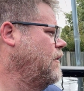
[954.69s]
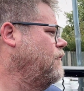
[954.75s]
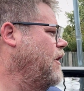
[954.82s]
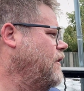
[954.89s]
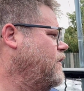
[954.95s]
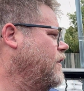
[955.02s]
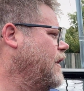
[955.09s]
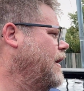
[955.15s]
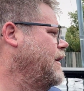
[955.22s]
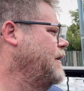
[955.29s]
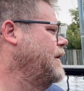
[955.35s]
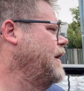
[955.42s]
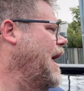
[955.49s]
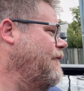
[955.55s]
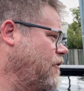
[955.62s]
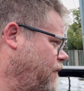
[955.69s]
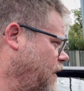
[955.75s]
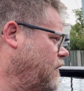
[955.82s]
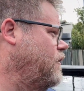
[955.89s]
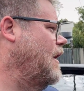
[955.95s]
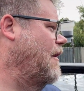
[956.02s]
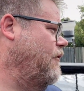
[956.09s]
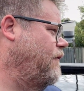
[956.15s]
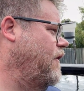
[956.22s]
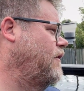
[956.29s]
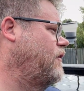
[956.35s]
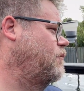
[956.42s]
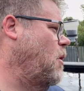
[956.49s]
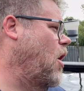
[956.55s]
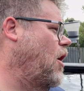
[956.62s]
Recently,
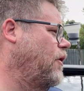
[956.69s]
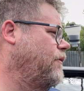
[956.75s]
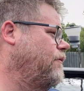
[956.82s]
everything's spot on.